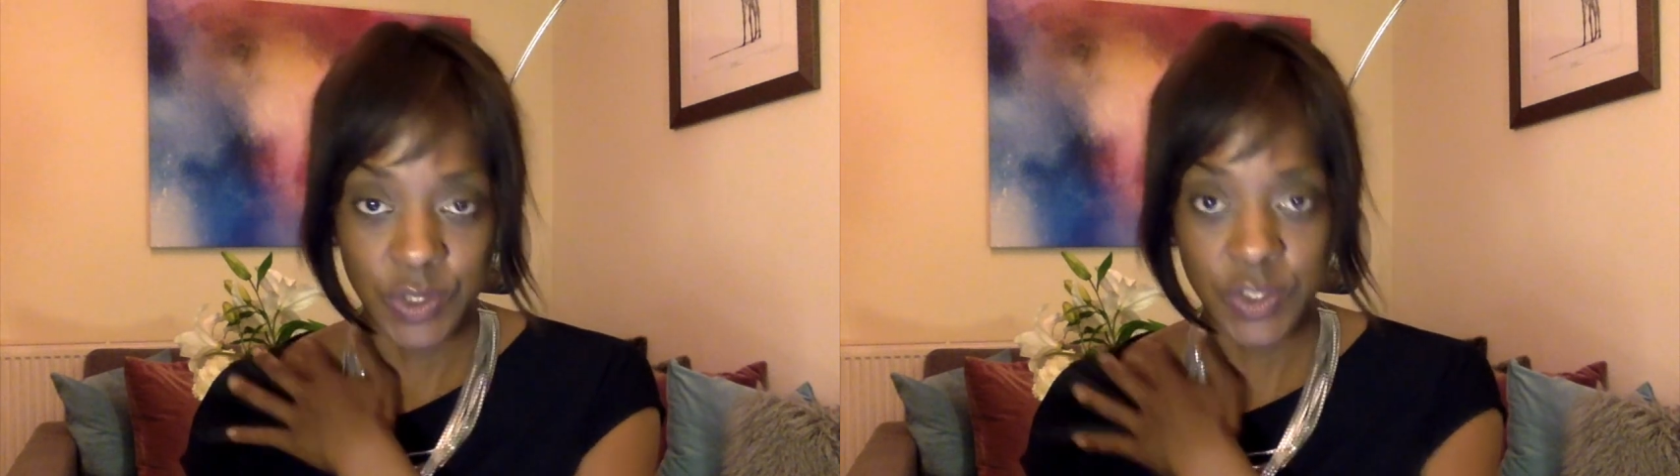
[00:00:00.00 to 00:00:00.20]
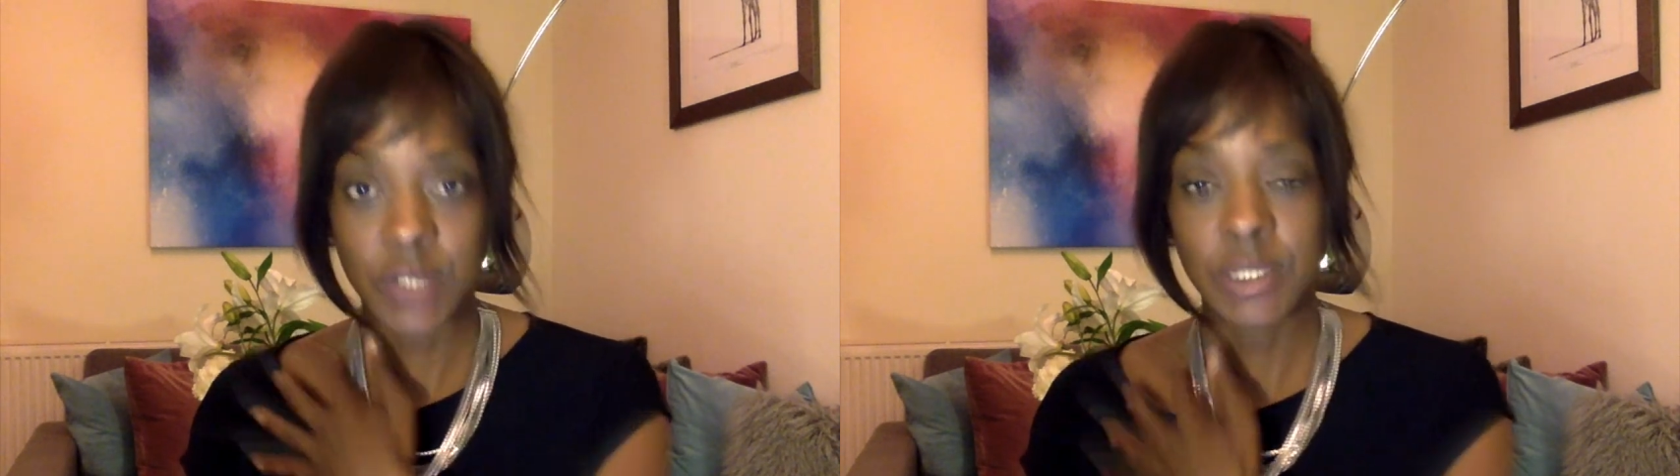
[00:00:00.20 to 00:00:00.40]

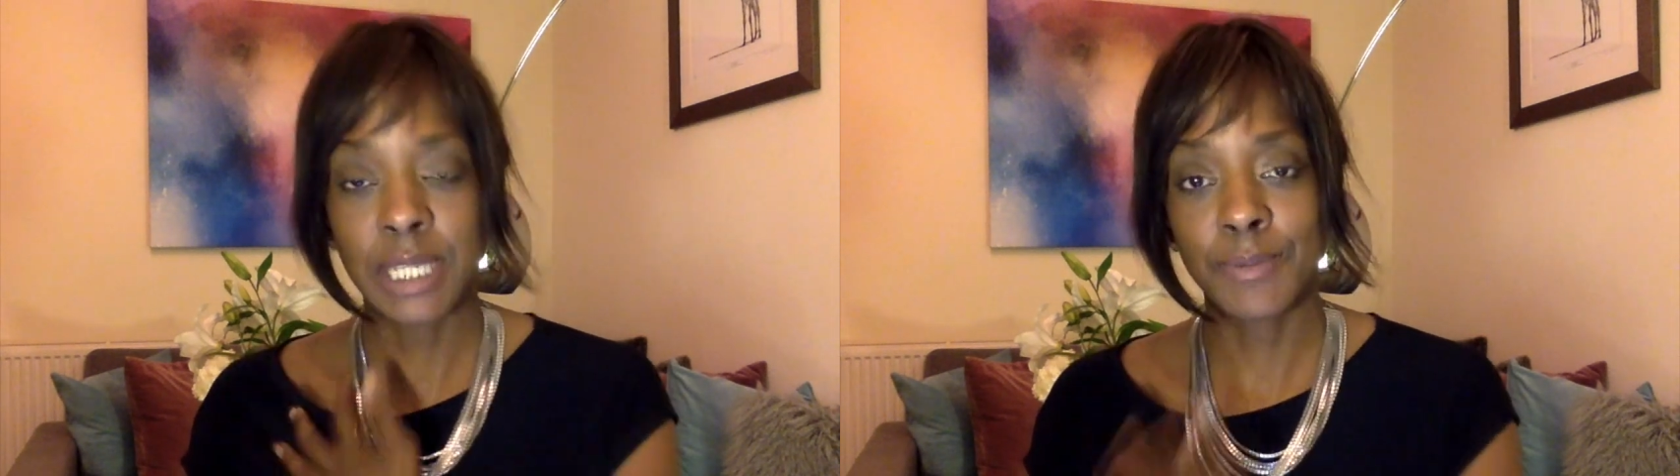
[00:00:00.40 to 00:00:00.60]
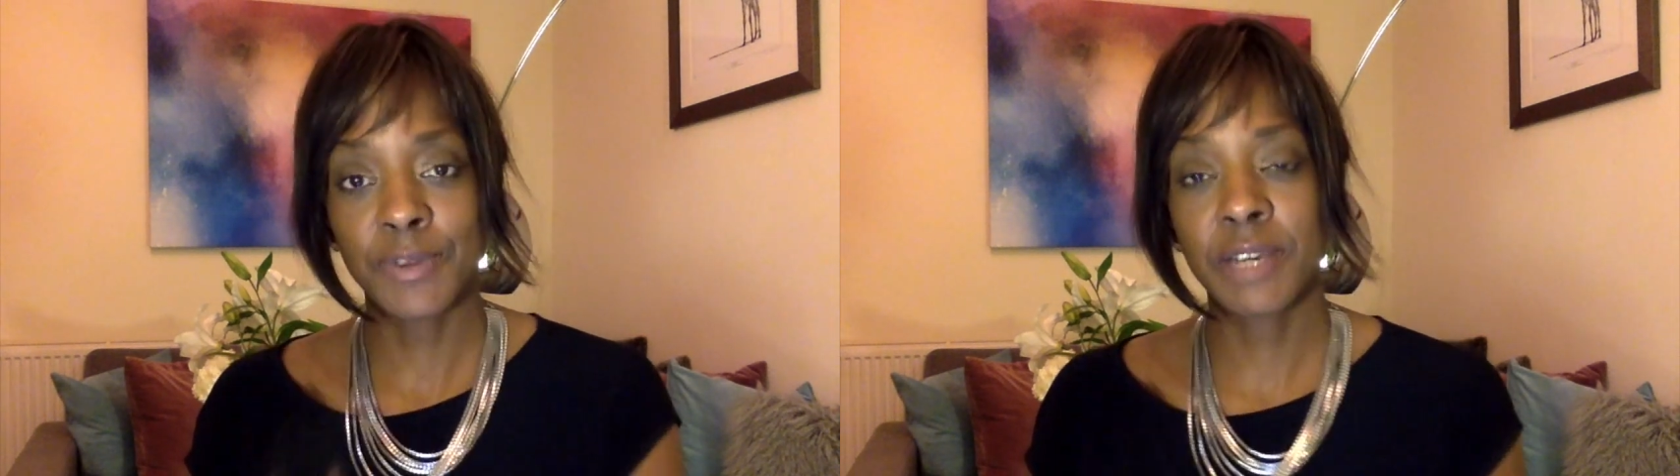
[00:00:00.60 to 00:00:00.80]
to and they
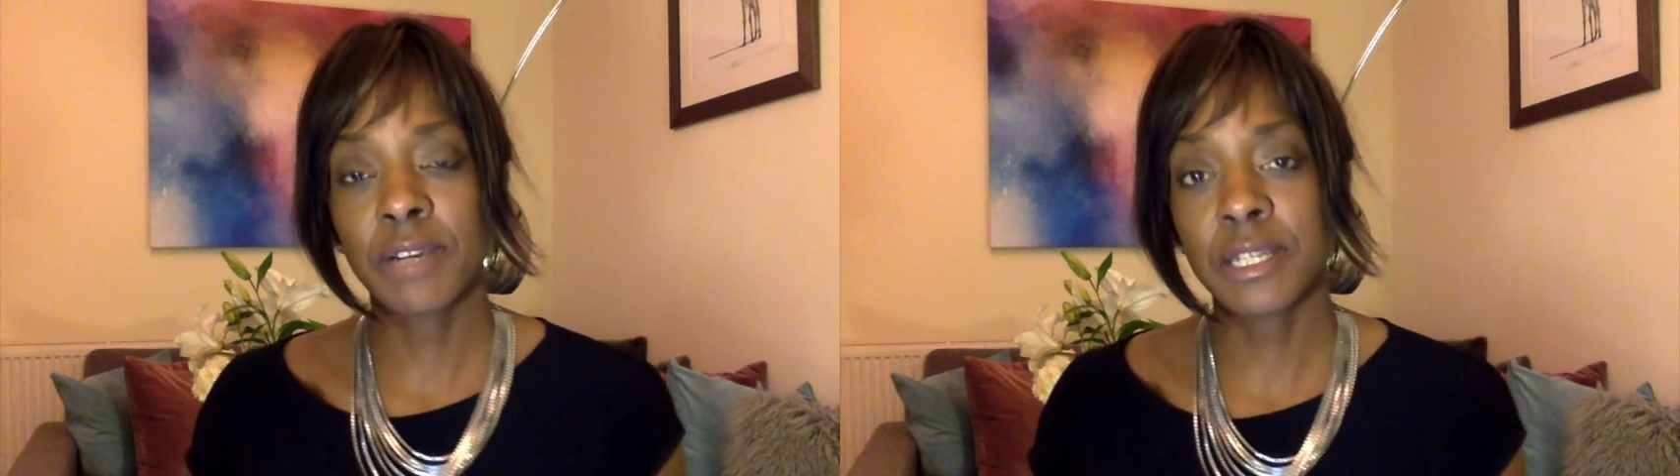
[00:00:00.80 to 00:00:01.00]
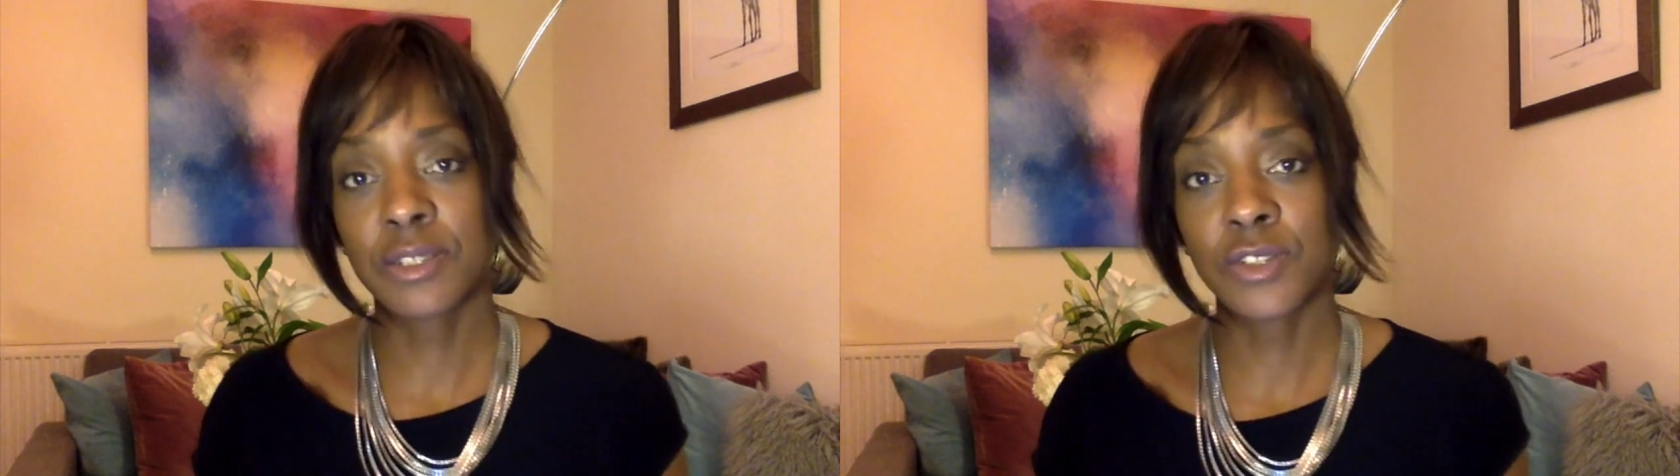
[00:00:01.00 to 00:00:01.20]
prefer
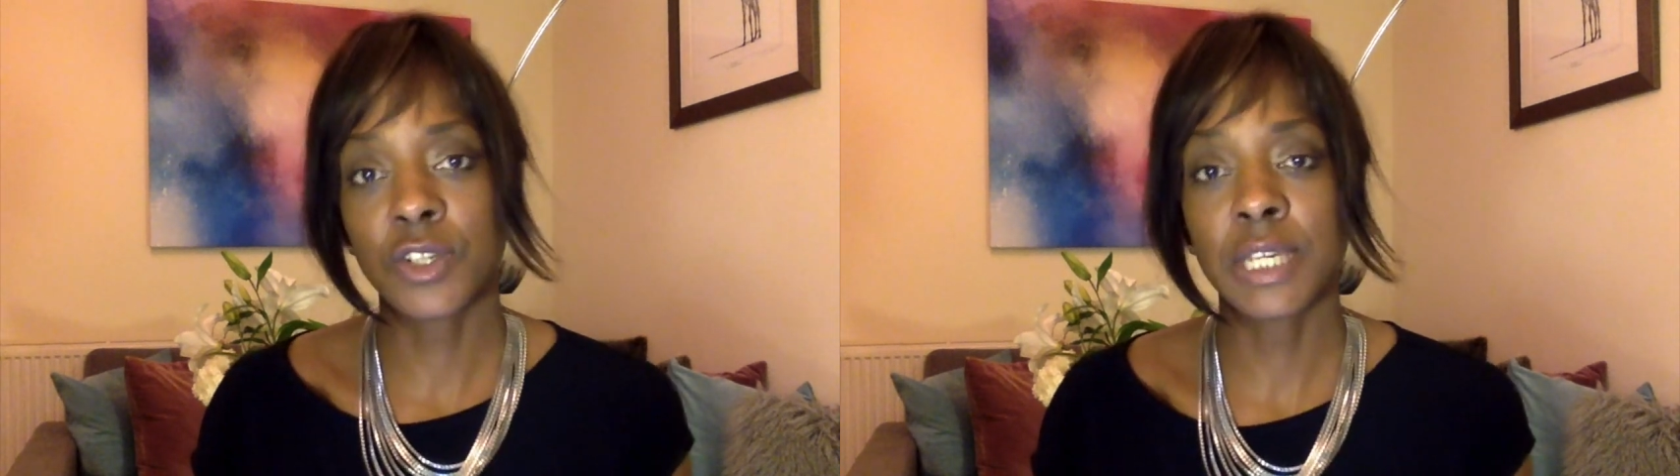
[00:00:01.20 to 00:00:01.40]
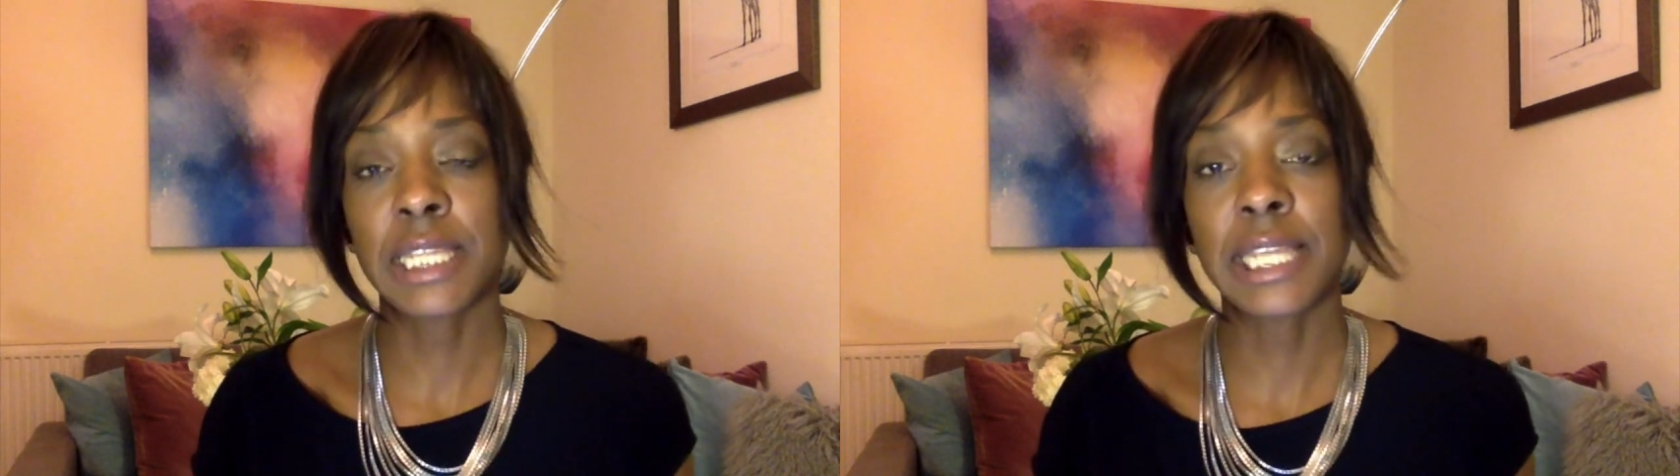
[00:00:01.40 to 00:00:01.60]
us to do
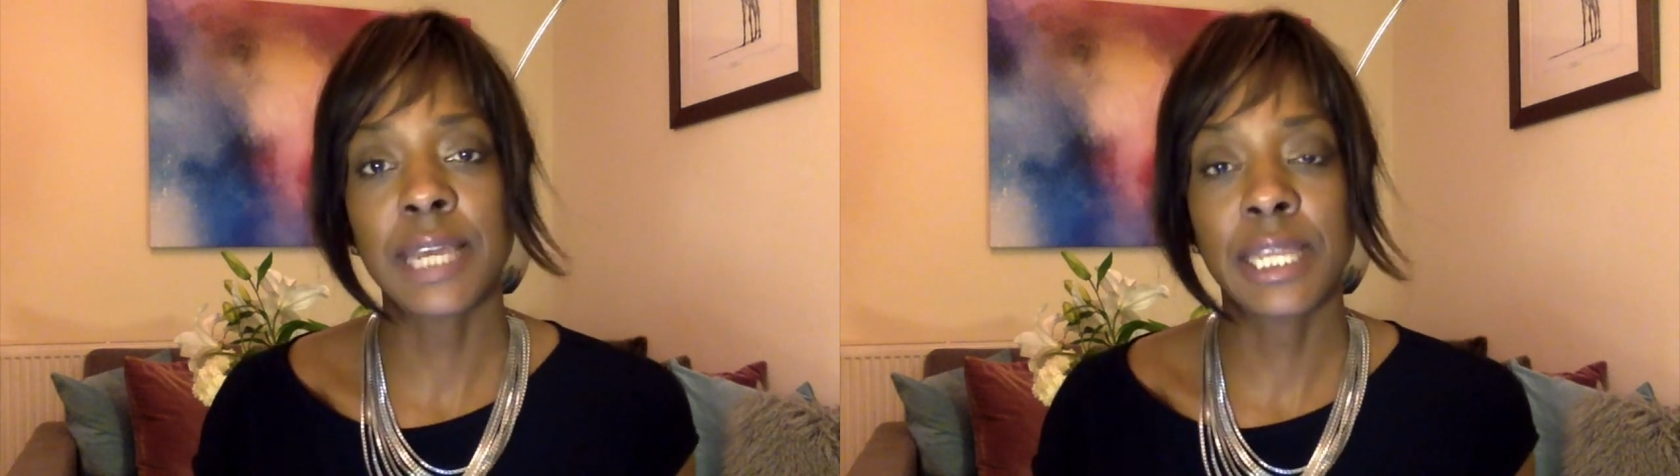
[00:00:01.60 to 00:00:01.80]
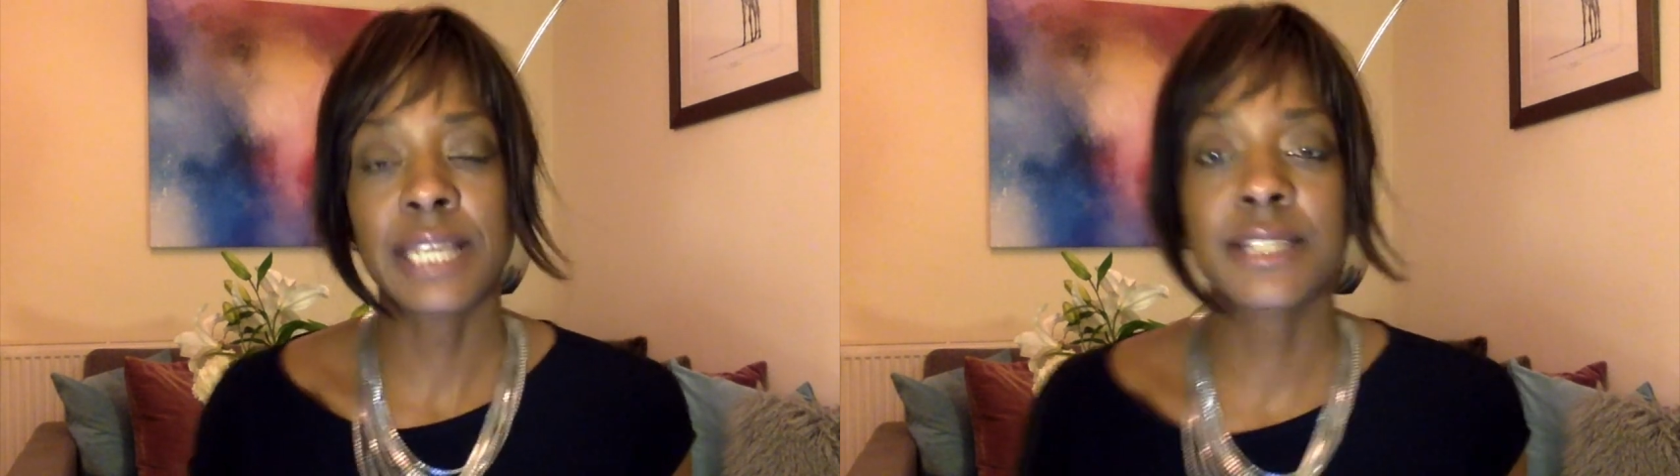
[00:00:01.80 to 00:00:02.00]
it,
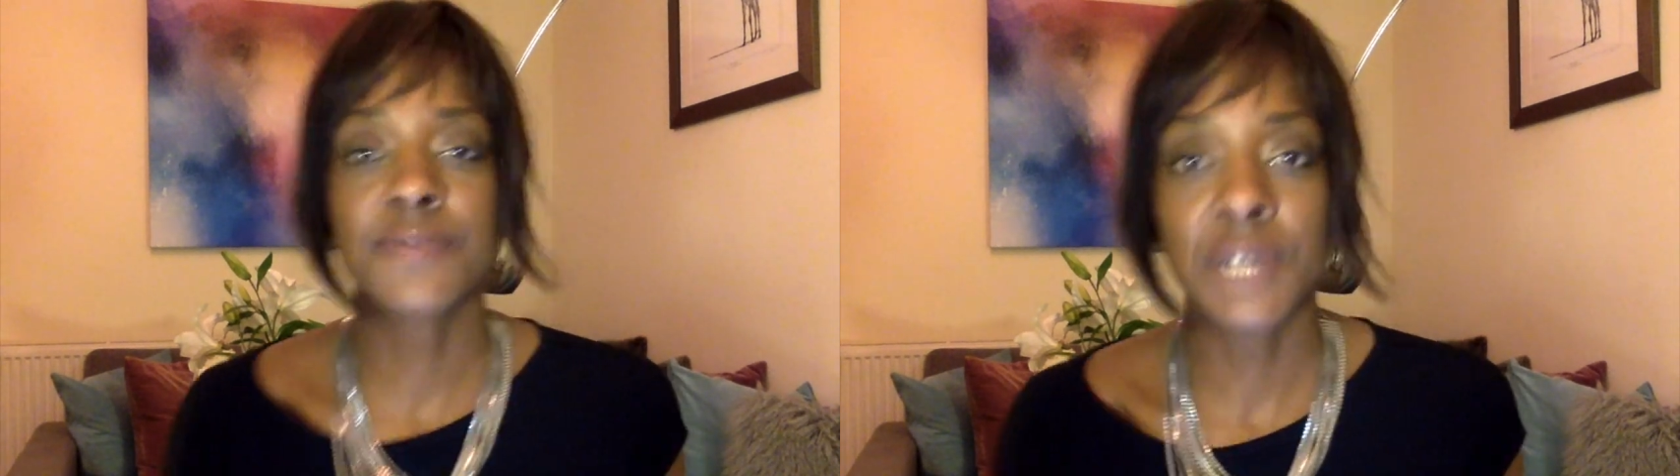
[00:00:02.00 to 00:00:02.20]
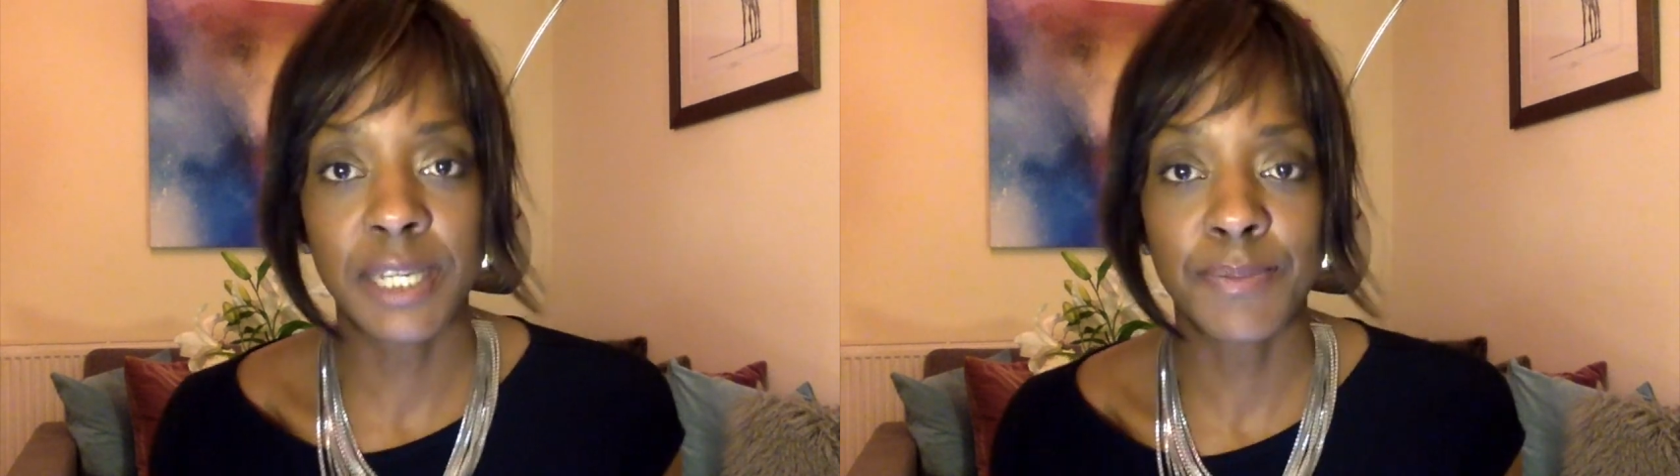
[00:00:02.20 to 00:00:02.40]
then that's fine.